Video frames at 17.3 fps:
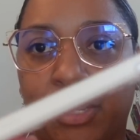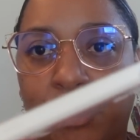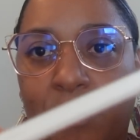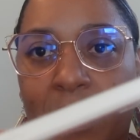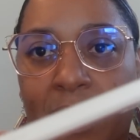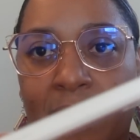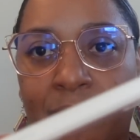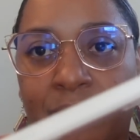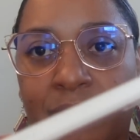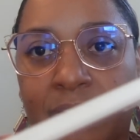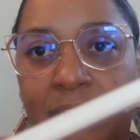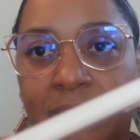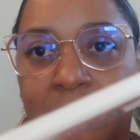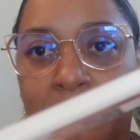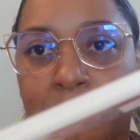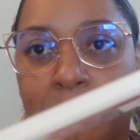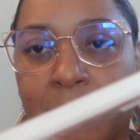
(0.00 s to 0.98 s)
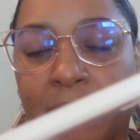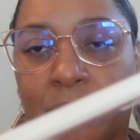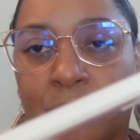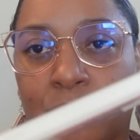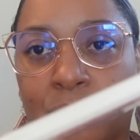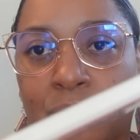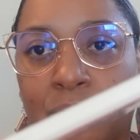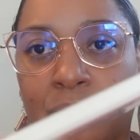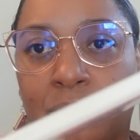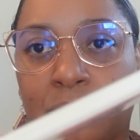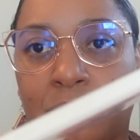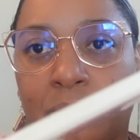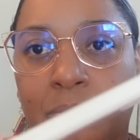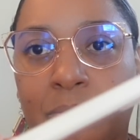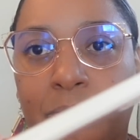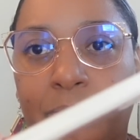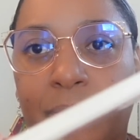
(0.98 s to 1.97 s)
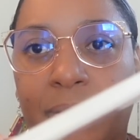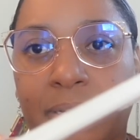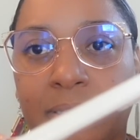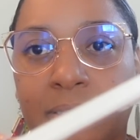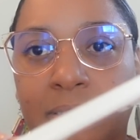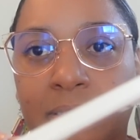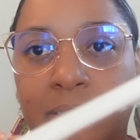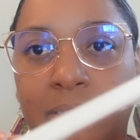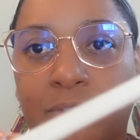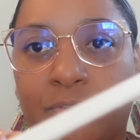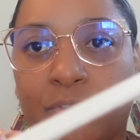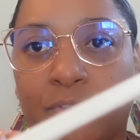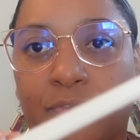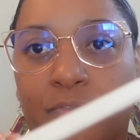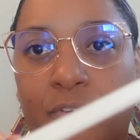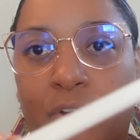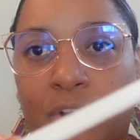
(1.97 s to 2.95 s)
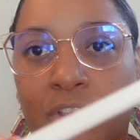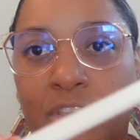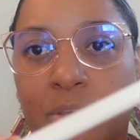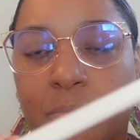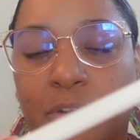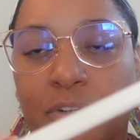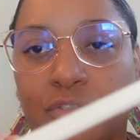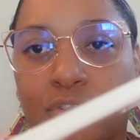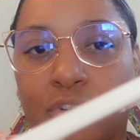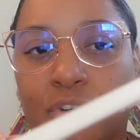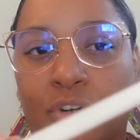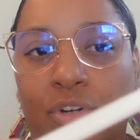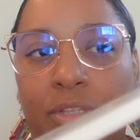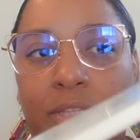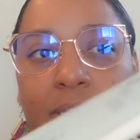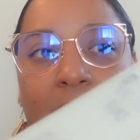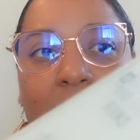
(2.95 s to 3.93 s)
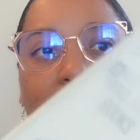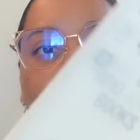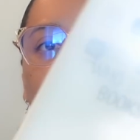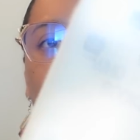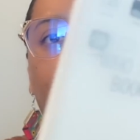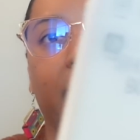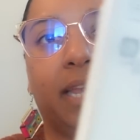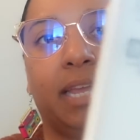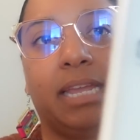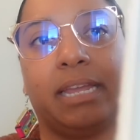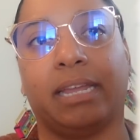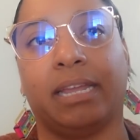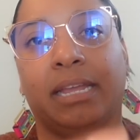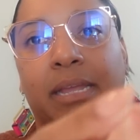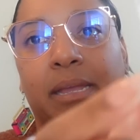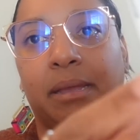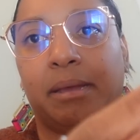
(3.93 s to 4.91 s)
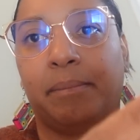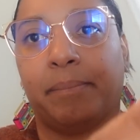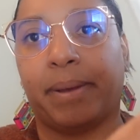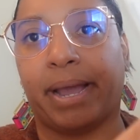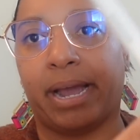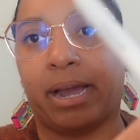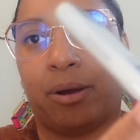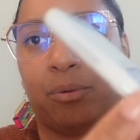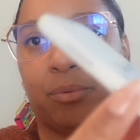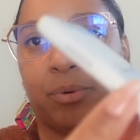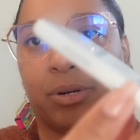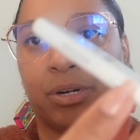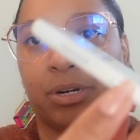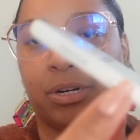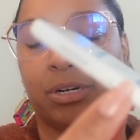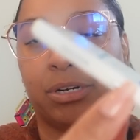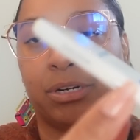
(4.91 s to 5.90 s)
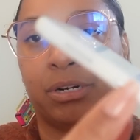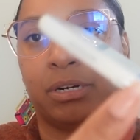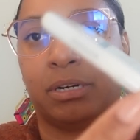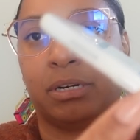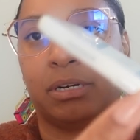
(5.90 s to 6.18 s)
you have these metal buttons for volume control, locking, power.